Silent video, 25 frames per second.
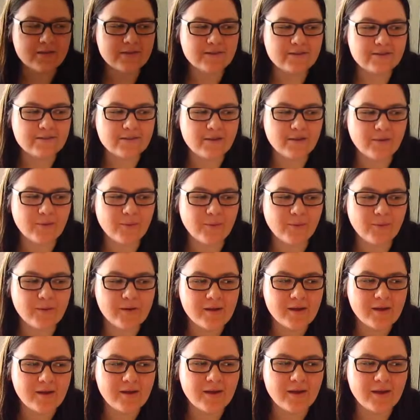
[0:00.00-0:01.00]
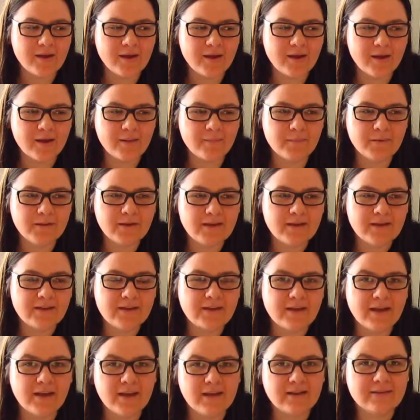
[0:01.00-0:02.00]
So,
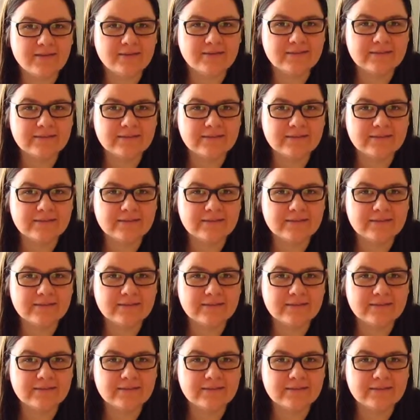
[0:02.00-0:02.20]
yeah.